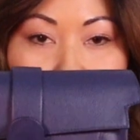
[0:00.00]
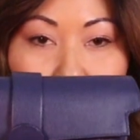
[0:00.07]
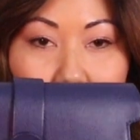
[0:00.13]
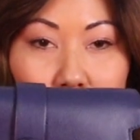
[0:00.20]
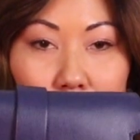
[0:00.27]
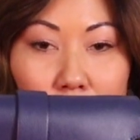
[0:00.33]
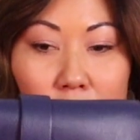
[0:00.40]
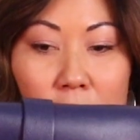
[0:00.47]

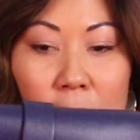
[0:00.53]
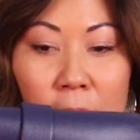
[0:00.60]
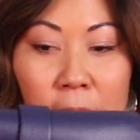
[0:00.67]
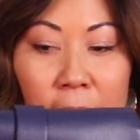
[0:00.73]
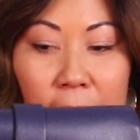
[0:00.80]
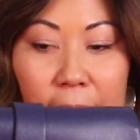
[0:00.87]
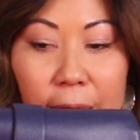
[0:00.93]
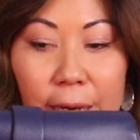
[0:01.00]
color,
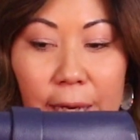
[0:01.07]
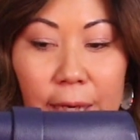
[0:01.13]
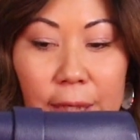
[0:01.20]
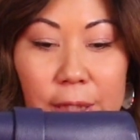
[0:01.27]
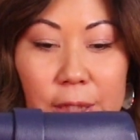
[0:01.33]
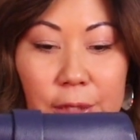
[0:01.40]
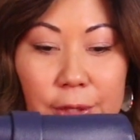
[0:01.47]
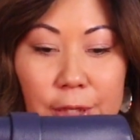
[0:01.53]

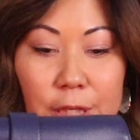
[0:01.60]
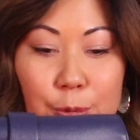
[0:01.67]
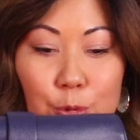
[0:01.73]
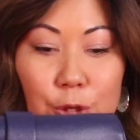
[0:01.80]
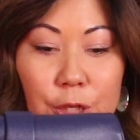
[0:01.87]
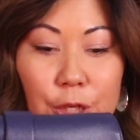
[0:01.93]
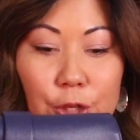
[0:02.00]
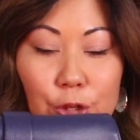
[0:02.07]
and this
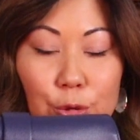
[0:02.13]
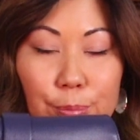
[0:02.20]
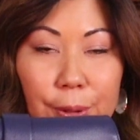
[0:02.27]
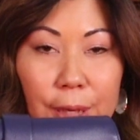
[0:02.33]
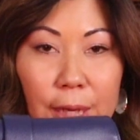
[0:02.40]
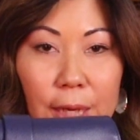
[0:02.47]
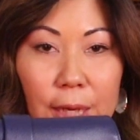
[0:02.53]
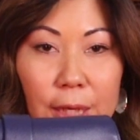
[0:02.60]
particular
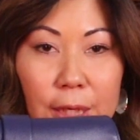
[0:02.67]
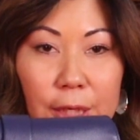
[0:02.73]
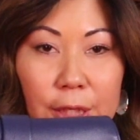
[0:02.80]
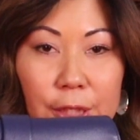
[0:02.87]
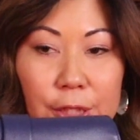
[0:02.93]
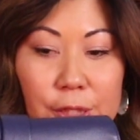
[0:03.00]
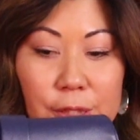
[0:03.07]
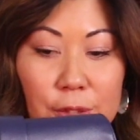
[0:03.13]
bag
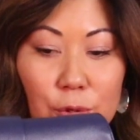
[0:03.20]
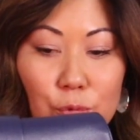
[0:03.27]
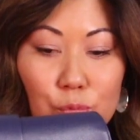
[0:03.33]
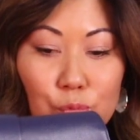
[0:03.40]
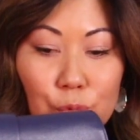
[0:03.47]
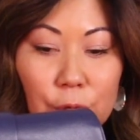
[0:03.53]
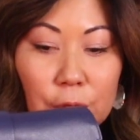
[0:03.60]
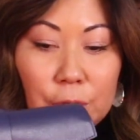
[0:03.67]
is
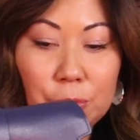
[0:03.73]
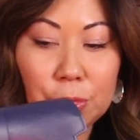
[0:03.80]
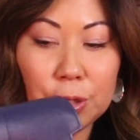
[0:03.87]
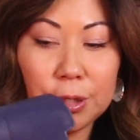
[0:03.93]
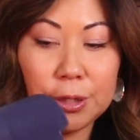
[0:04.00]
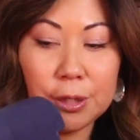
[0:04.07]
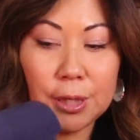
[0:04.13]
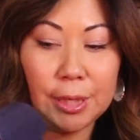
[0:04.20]

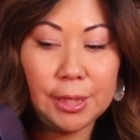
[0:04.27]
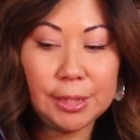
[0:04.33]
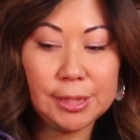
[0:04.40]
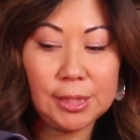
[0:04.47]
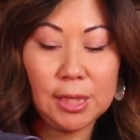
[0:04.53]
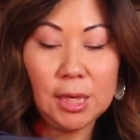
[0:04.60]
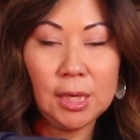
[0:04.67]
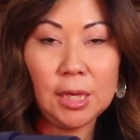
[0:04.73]
really nice.